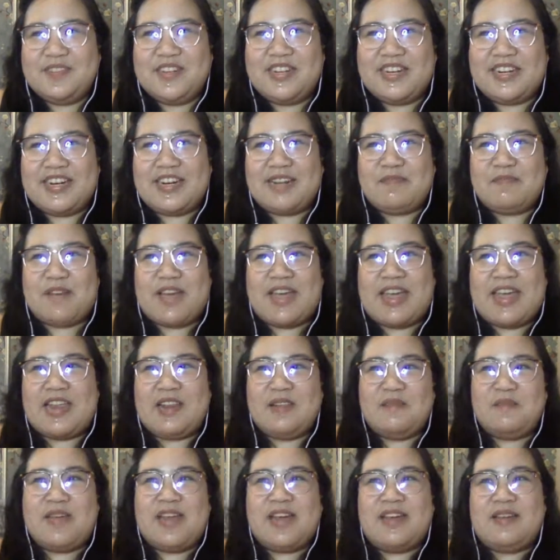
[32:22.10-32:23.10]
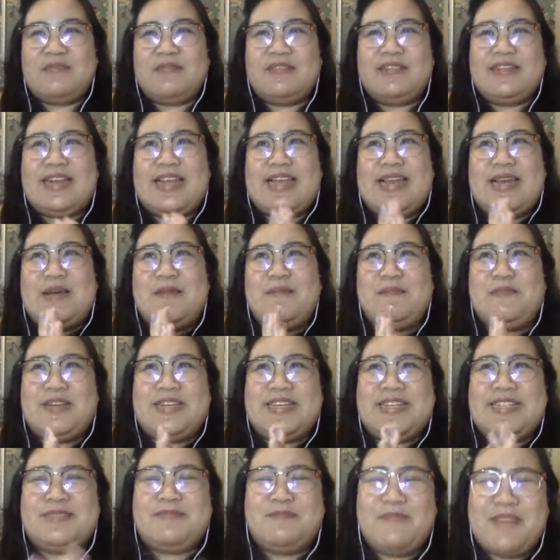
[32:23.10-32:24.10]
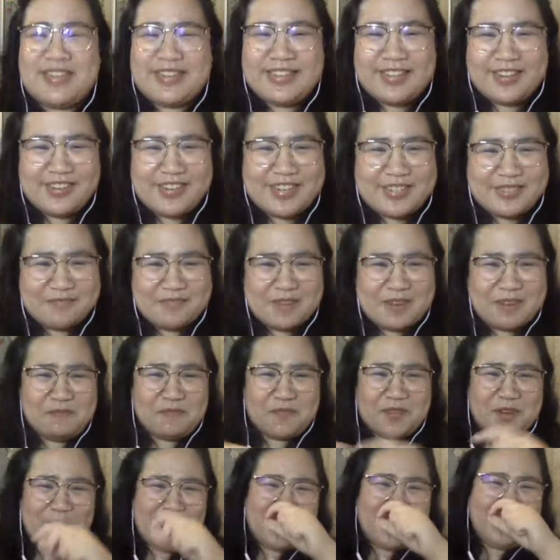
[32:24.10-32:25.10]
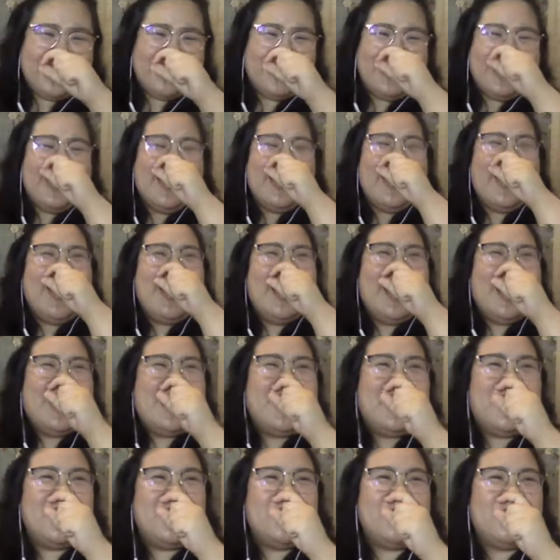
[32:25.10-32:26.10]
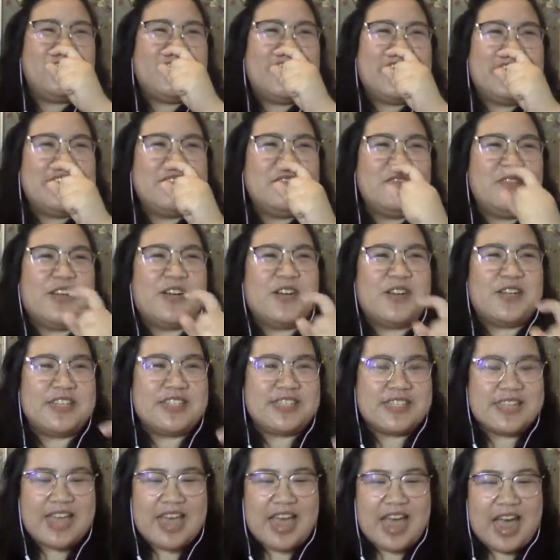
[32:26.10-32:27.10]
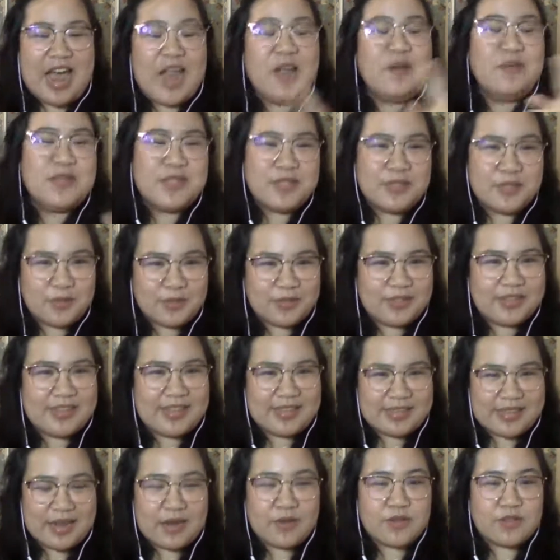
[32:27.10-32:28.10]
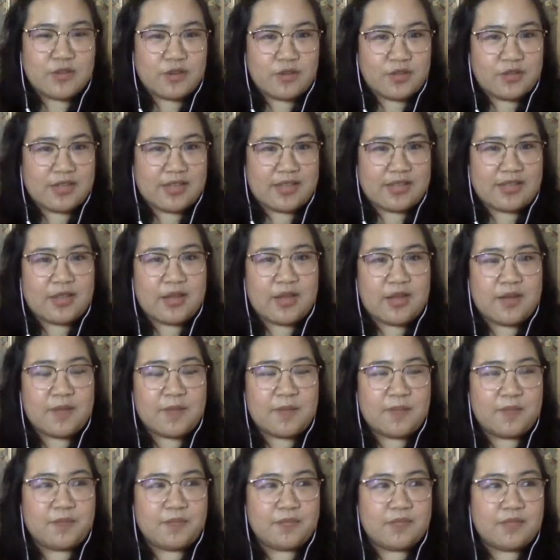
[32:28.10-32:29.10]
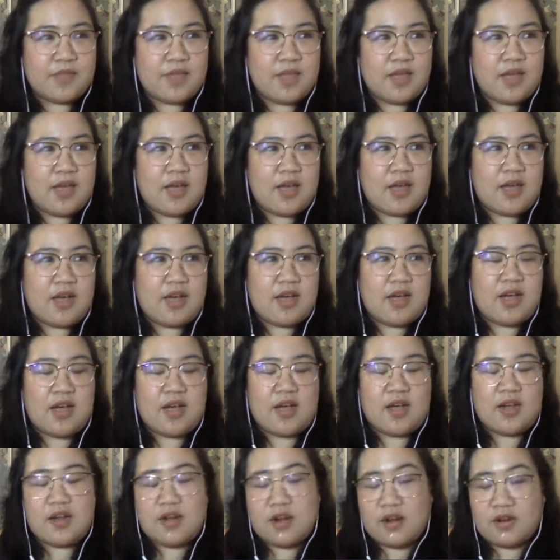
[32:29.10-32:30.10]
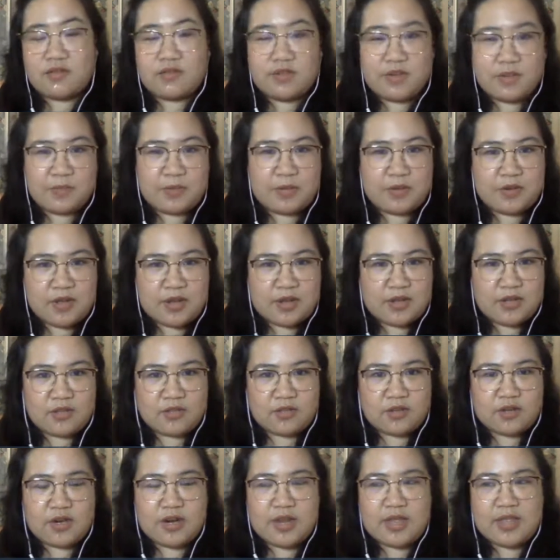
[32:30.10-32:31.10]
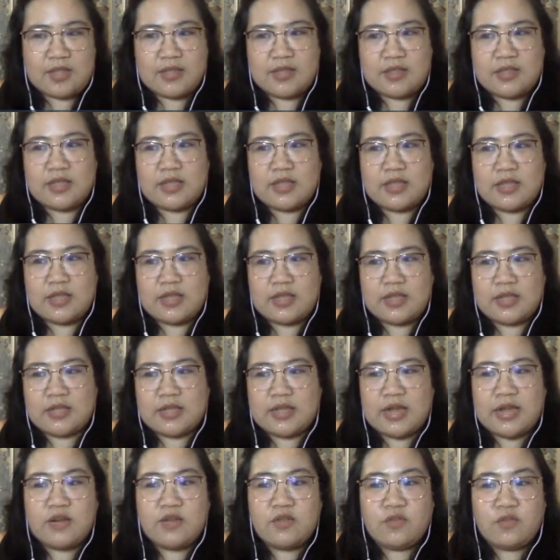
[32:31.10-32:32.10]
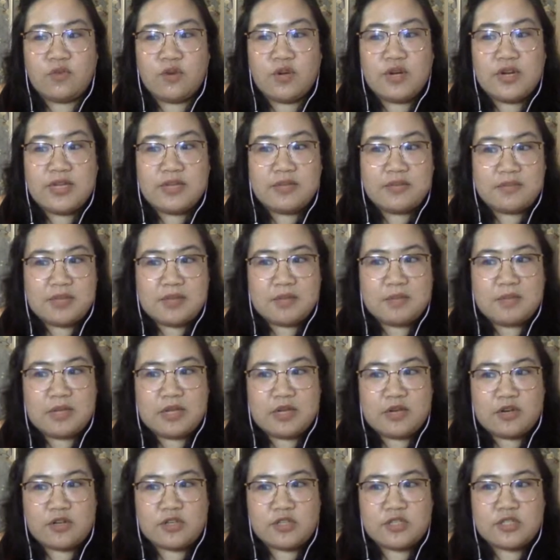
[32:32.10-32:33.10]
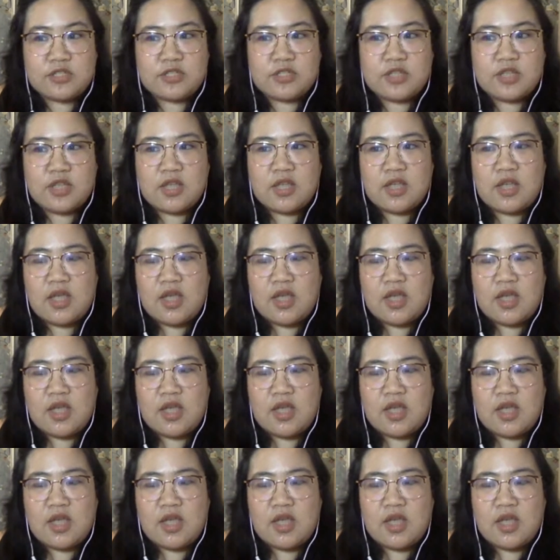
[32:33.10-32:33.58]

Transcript: biglang nagpa-Hail Mary, Layla, please better read my book. It's because I was told that I was going to get a non-Filipino editor, and it kind of worried me because